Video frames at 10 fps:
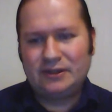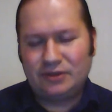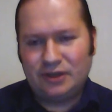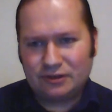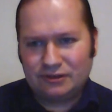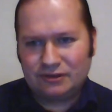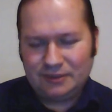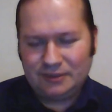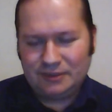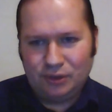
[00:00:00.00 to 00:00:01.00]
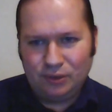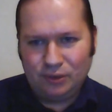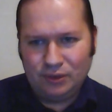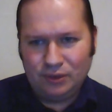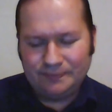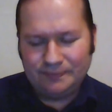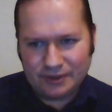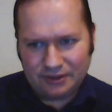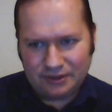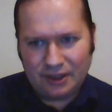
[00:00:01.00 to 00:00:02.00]
countries like Poland
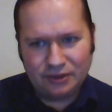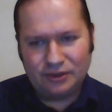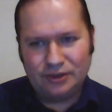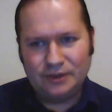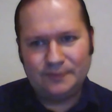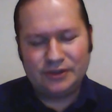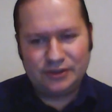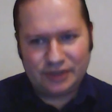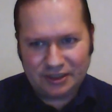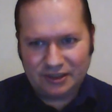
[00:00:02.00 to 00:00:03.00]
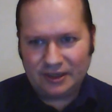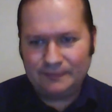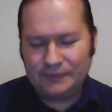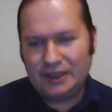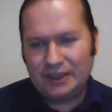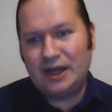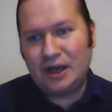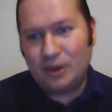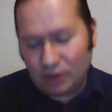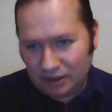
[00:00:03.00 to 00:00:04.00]
and Hungary, Czechia, and
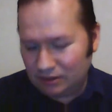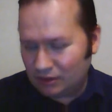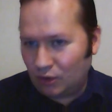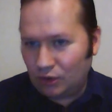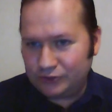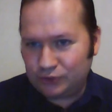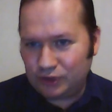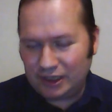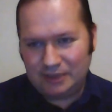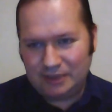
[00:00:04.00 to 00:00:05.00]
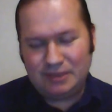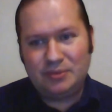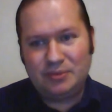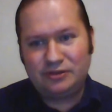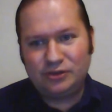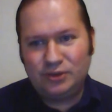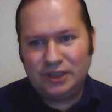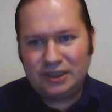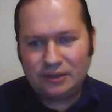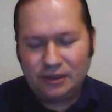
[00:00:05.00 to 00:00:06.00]
now Austria, and maybe
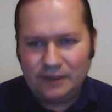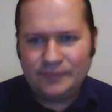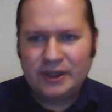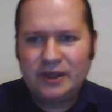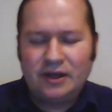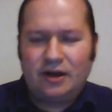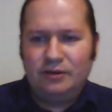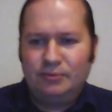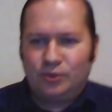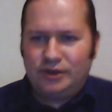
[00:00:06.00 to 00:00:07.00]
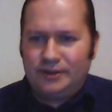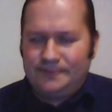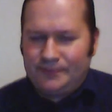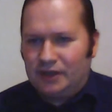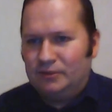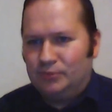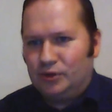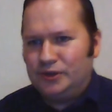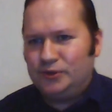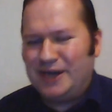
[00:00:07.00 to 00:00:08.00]
soon Italy, are more
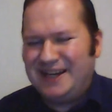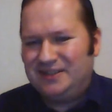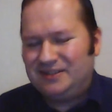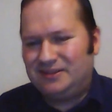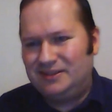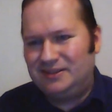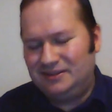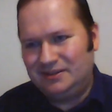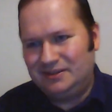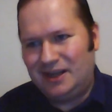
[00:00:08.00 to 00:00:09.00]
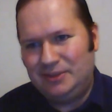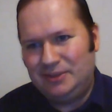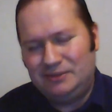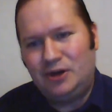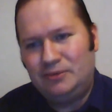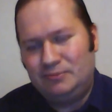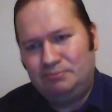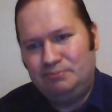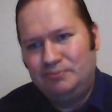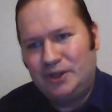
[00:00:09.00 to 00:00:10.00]
right. I mean,
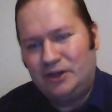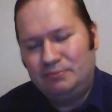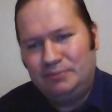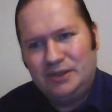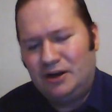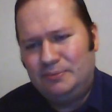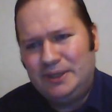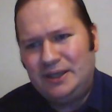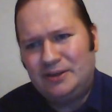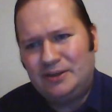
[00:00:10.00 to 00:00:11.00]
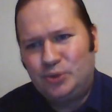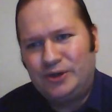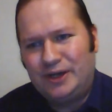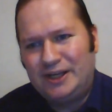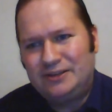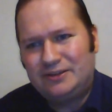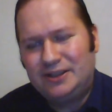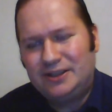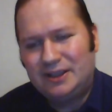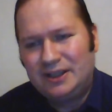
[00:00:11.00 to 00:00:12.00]
are being more right
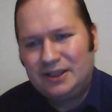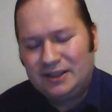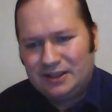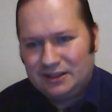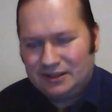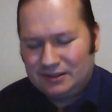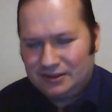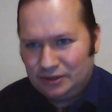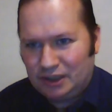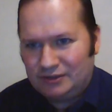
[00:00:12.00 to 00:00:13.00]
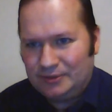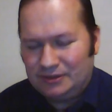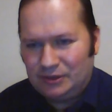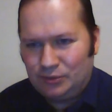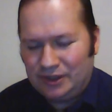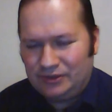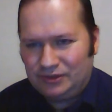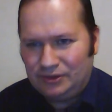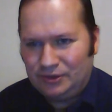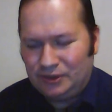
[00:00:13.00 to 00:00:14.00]
than the governments in Western
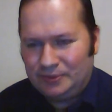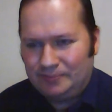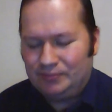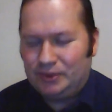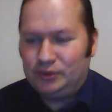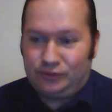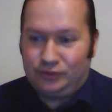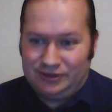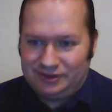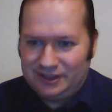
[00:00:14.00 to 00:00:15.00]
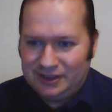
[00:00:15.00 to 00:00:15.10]
Europe. But of course,